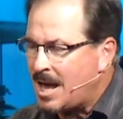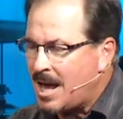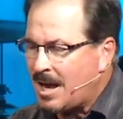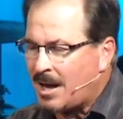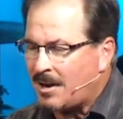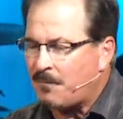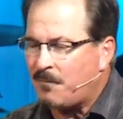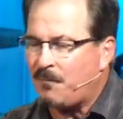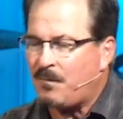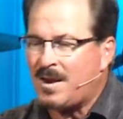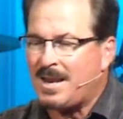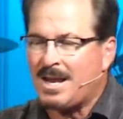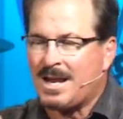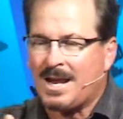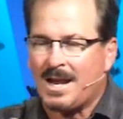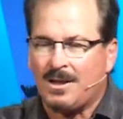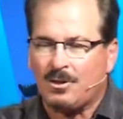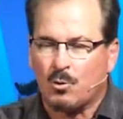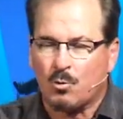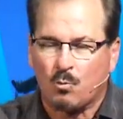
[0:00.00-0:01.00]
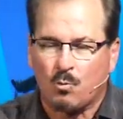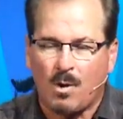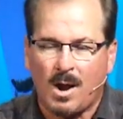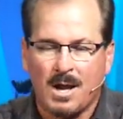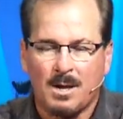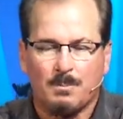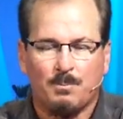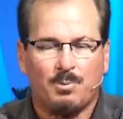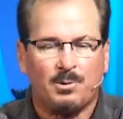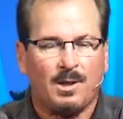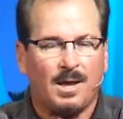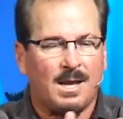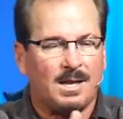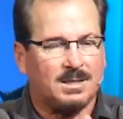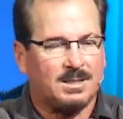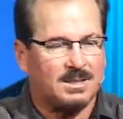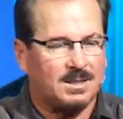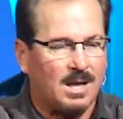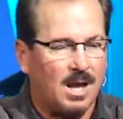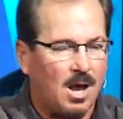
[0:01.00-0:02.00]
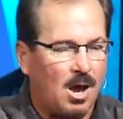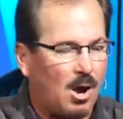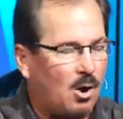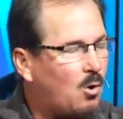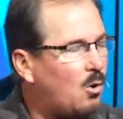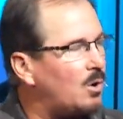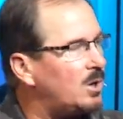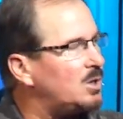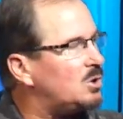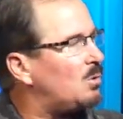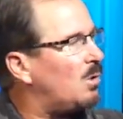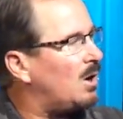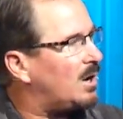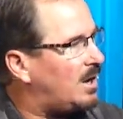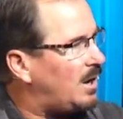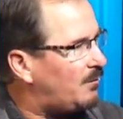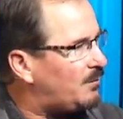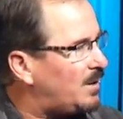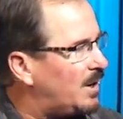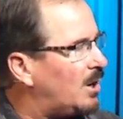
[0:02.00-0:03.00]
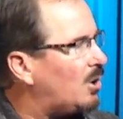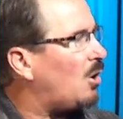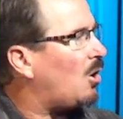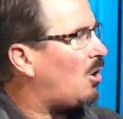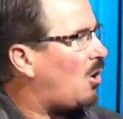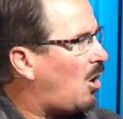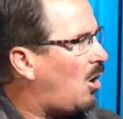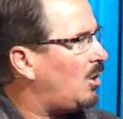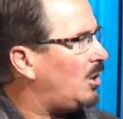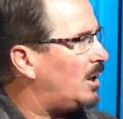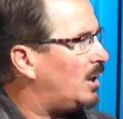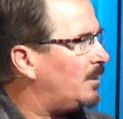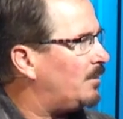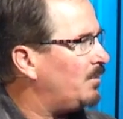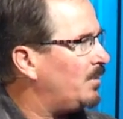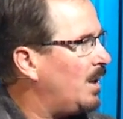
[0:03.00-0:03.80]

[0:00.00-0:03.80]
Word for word: kind of fitting in the right place according to our gifting and our calling.